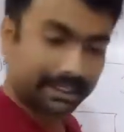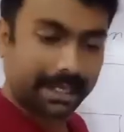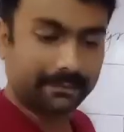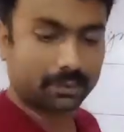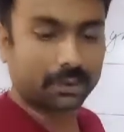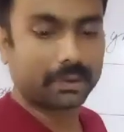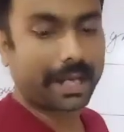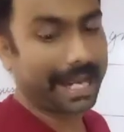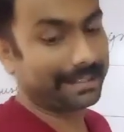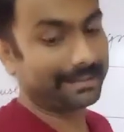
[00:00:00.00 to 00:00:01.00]
I have told you
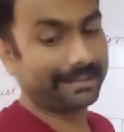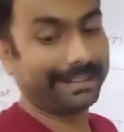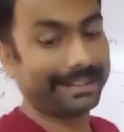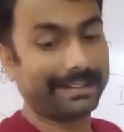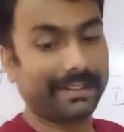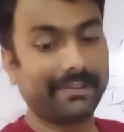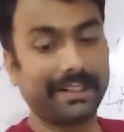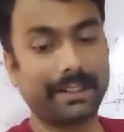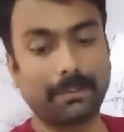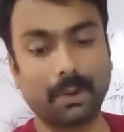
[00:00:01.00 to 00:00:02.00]
as it is given
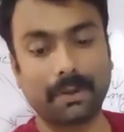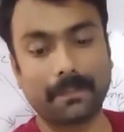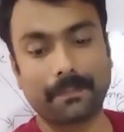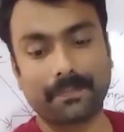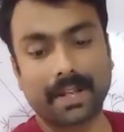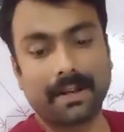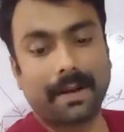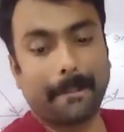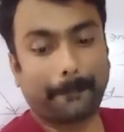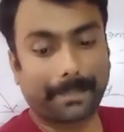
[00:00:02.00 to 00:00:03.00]
in the book.
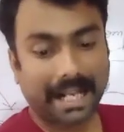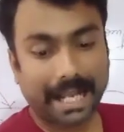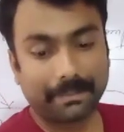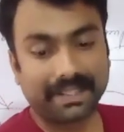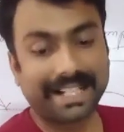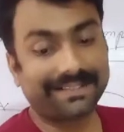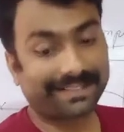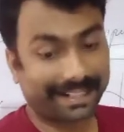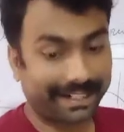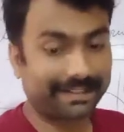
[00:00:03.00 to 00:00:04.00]
Primary and
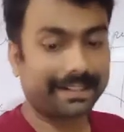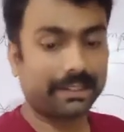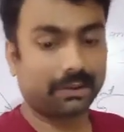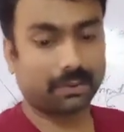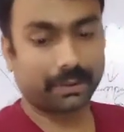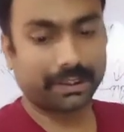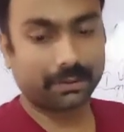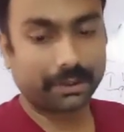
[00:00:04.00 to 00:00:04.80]
secondary storage.